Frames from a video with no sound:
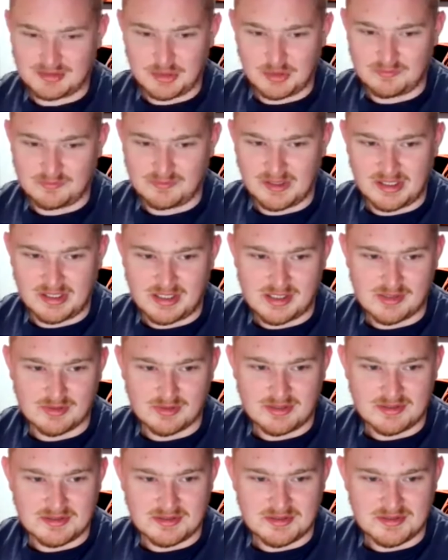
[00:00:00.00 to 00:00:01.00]
know if I
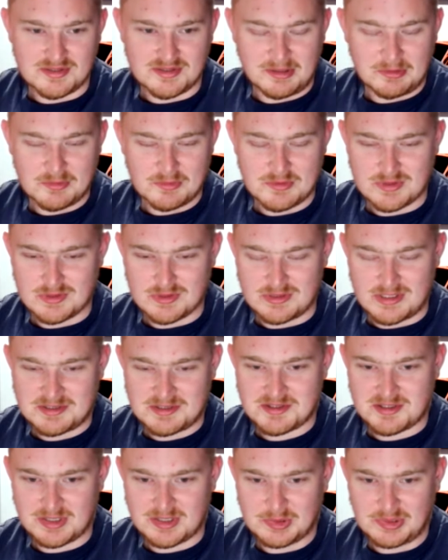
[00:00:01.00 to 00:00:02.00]
agree that the Steelers are
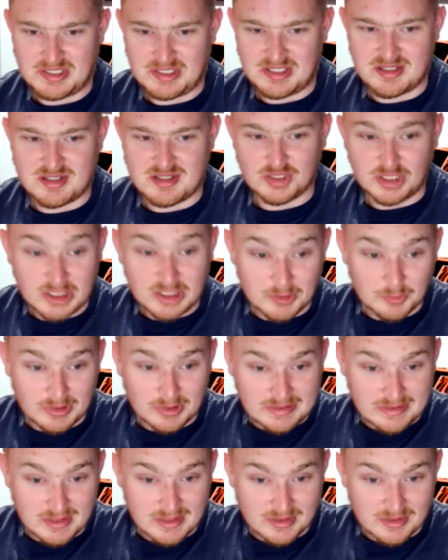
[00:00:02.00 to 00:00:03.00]
necessarily good at
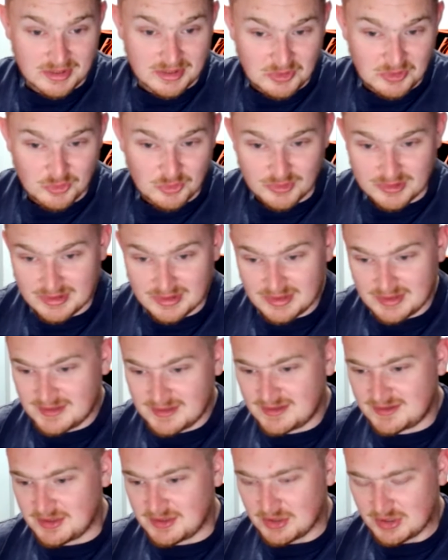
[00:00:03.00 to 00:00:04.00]
what they do.
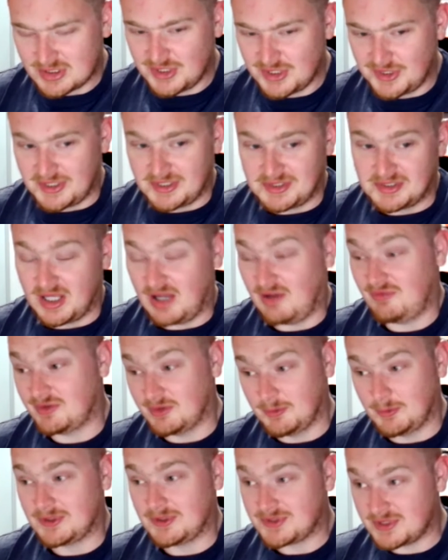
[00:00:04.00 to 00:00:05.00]
They're good enough
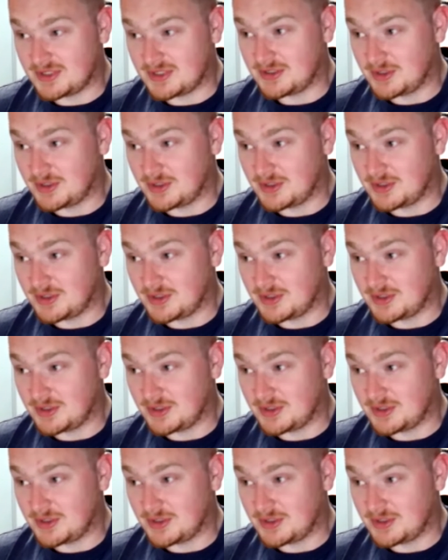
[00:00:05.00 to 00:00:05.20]
at what they